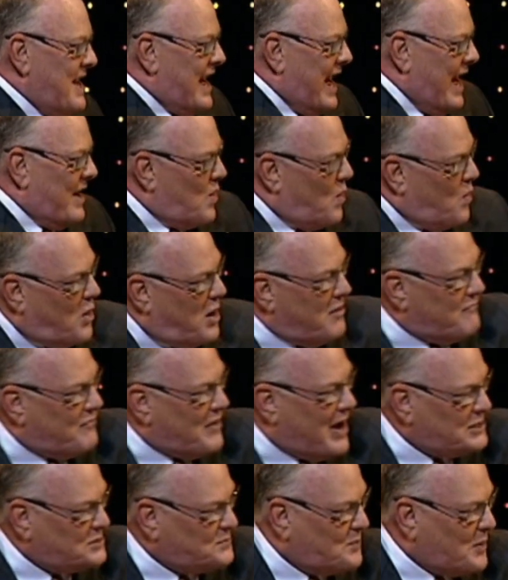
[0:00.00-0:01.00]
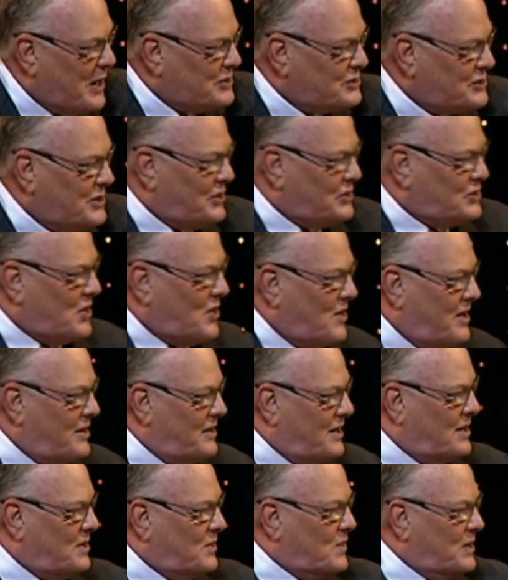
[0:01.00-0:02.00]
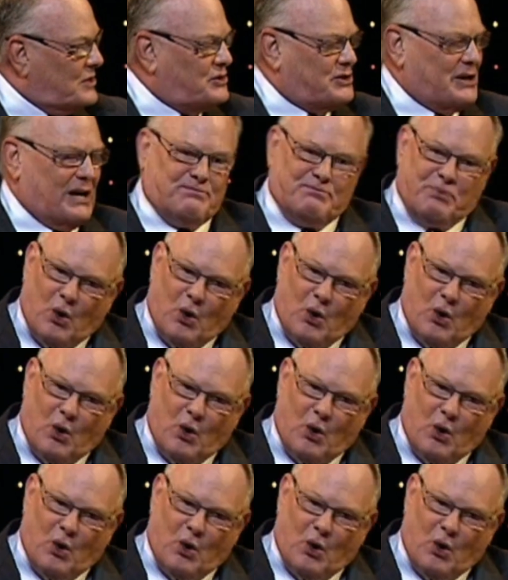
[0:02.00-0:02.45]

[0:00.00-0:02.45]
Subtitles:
and the one vice president turned to the other one and said,